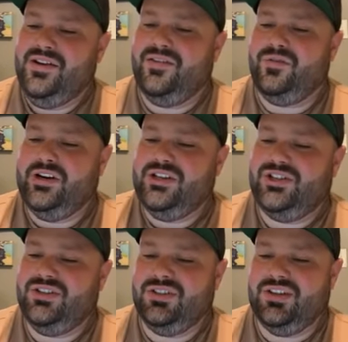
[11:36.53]
of what it
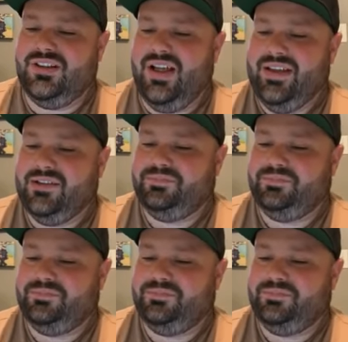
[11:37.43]
should look like.